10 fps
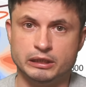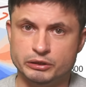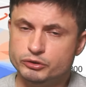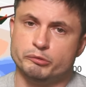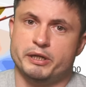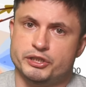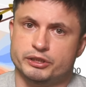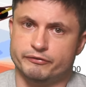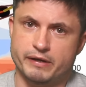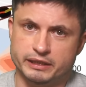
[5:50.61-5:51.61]
Not to
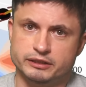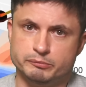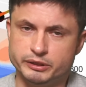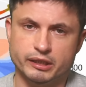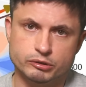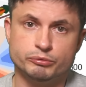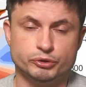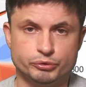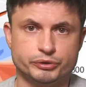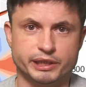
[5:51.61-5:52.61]
mention the fact that the black hole
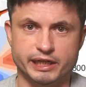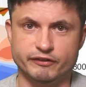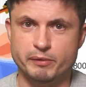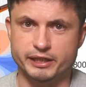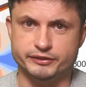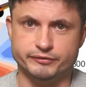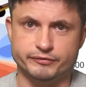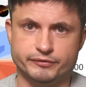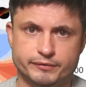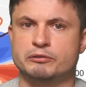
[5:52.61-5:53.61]
was also kind of
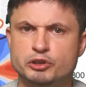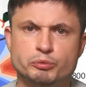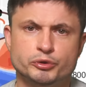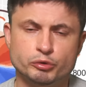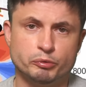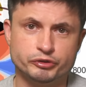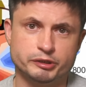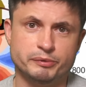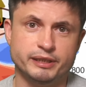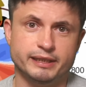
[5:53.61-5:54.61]
massive. This was
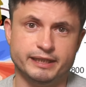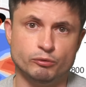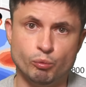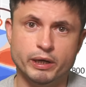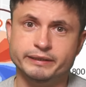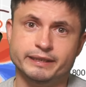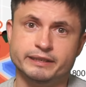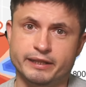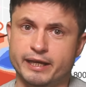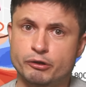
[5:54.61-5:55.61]
supposed to be a 1
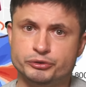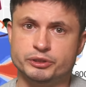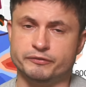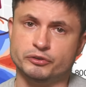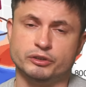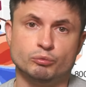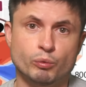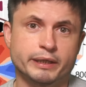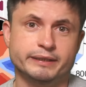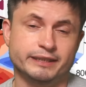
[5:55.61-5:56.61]
in a thousand if not
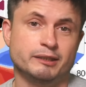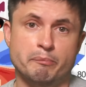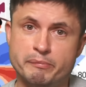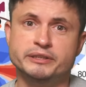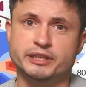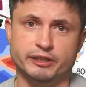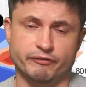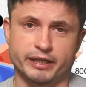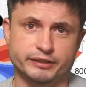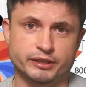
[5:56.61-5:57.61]
1 in a million
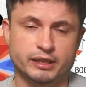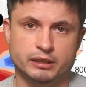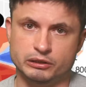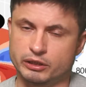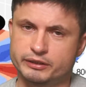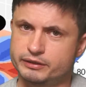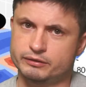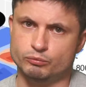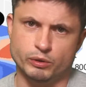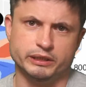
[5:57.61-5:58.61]
event, not
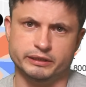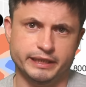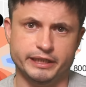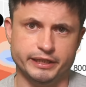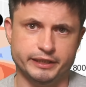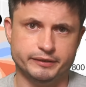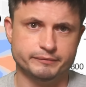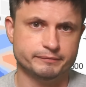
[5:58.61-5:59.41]
1 in 80.